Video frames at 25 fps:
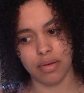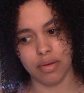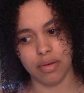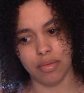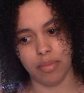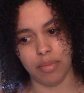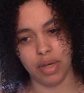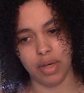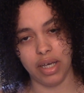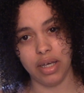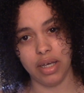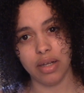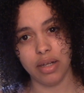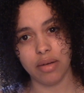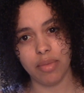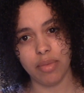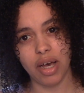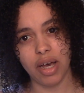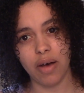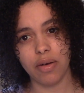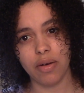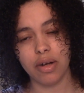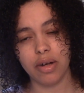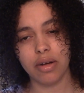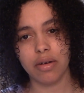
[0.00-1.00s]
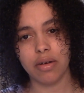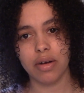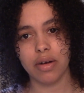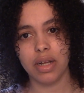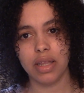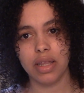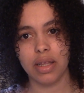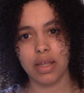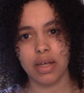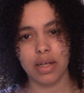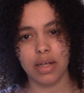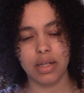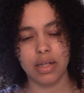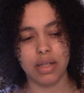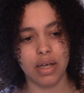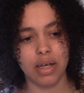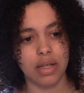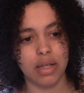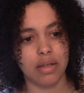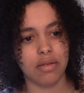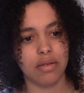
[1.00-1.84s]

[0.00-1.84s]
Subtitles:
mean about it or anything like that.